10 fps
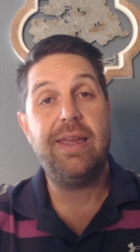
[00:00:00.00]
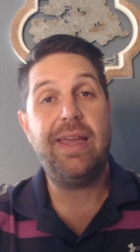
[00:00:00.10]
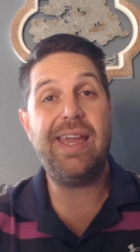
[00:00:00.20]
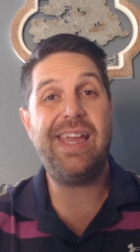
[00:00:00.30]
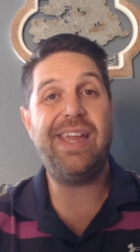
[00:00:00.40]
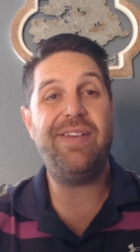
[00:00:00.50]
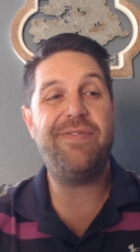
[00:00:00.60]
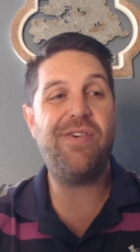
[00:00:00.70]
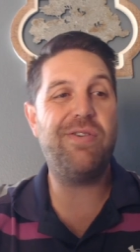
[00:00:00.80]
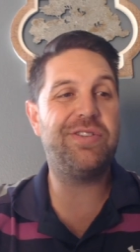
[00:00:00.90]
Hey
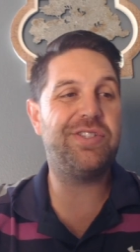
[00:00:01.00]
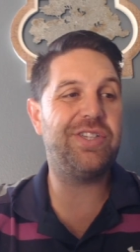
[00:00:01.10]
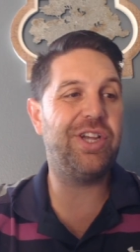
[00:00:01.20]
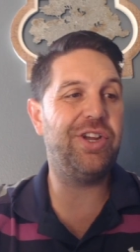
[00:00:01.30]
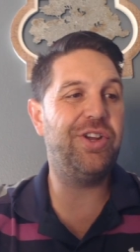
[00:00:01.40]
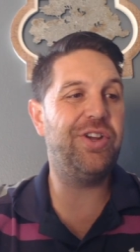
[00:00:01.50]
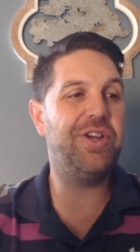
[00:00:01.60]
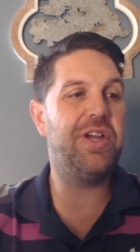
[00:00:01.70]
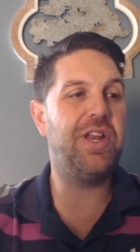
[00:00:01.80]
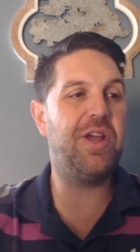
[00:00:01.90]
folks,
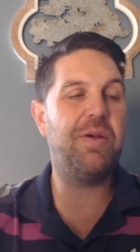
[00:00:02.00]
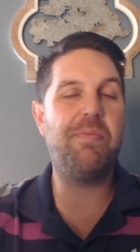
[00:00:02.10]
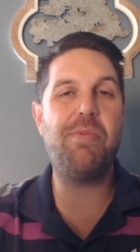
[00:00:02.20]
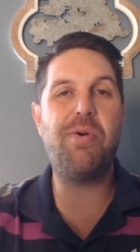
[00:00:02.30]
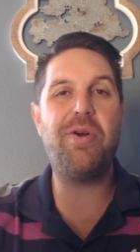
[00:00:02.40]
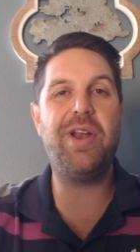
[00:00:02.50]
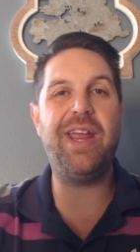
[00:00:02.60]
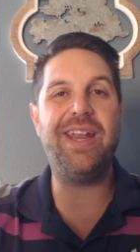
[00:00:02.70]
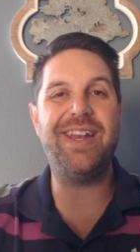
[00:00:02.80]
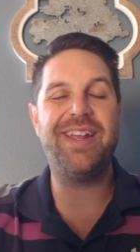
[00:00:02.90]
good
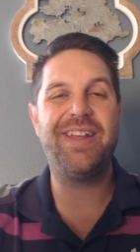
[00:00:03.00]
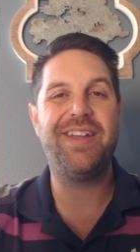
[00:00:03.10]
morning.